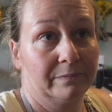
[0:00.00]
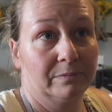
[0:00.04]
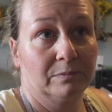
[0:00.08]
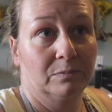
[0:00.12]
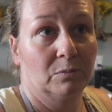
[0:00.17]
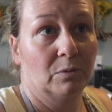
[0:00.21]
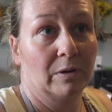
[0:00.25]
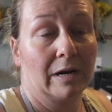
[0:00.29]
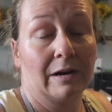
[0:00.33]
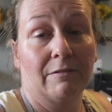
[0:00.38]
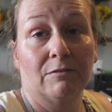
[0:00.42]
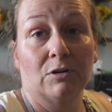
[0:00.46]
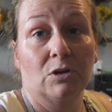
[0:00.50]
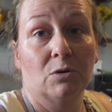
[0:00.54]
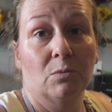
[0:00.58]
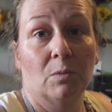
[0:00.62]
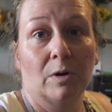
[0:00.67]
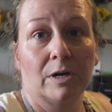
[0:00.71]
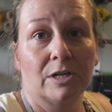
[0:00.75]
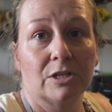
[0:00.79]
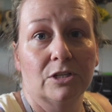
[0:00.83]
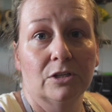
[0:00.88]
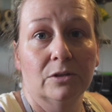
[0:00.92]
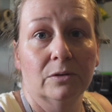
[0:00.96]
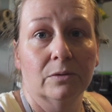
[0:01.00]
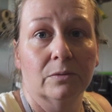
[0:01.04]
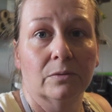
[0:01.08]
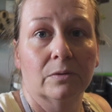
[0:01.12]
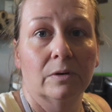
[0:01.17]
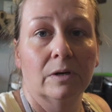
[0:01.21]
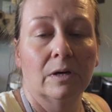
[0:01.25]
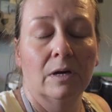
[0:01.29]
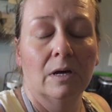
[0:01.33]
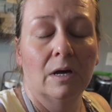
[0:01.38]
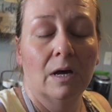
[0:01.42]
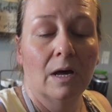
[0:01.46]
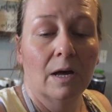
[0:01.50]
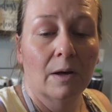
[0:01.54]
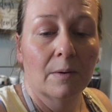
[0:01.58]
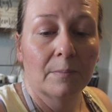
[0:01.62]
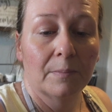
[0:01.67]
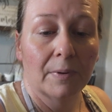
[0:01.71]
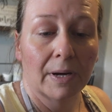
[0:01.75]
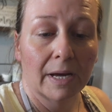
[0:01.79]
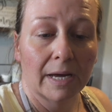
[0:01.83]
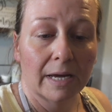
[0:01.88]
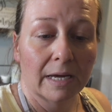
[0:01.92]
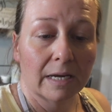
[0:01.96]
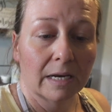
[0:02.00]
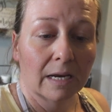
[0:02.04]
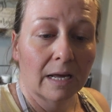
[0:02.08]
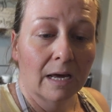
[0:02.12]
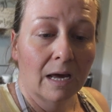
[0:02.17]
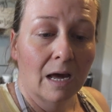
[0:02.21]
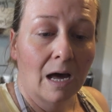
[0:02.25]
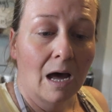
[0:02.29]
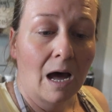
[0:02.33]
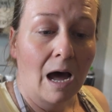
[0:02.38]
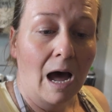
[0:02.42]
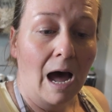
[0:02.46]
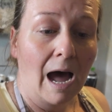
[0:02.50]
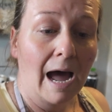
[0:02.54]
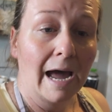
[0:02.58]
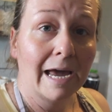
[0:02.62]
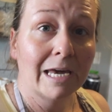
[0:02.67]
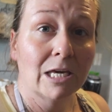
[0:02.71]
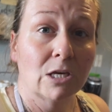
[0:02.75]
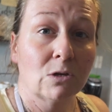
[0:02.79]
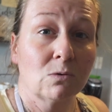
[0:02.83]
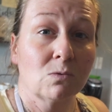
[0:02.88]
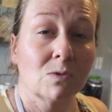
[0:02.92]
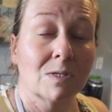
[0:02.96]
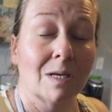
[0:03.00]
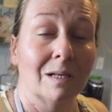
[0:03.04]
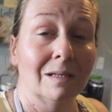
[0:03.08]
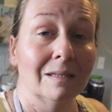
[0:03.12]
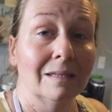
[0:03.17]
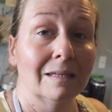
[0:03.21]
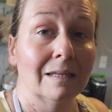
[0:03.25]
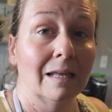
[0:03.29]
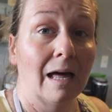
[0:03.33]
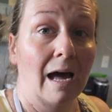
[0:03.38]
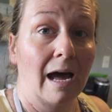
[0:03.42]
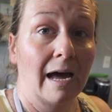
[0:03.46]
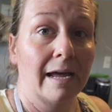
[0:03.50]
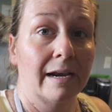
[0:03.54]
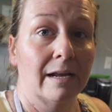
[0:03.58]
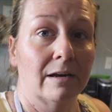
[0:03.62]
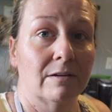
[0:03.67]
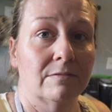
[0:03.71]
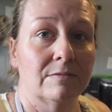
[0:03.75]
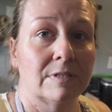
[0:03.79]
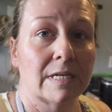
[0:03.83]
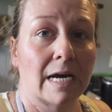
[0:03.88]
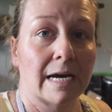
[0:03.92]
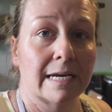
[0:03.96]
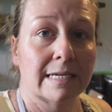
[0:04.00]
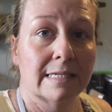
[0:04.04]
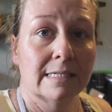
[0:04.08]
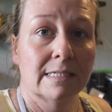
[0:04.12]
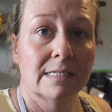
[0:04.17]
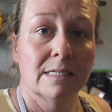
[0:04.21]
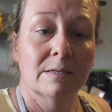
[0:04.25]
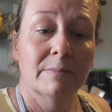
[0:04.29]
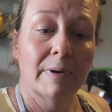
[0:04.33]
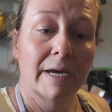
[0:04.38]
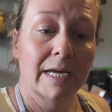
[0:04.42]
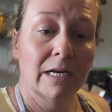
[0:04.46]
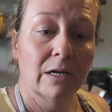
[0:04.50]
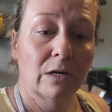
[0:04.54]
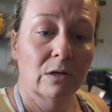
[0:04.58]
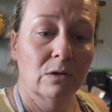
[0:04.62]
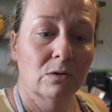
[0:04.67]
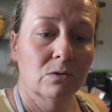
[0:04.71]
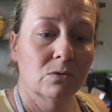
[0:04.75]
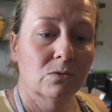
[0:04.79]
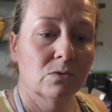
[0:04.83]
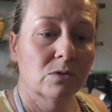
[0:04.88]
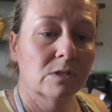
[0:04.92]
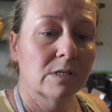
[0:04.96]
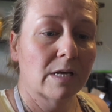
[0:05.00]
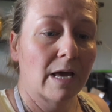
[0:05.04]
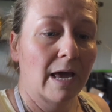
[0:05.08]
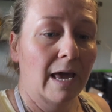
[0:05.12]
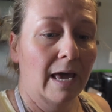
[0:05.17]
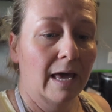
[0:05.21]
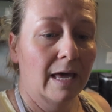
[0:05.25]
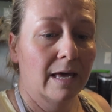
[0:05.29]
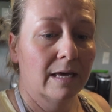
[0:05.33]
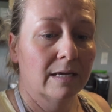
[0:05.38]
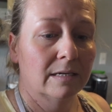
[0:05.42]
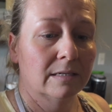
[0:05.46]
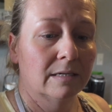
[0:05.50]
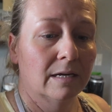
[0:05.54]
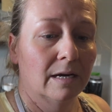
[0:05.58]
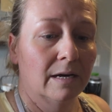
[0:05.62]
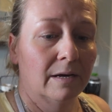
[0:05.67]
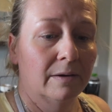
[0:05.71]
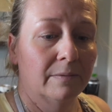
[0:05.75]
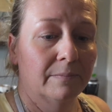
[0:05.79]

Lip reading: whatever you want to do. But I use a lot of diced tomatoes and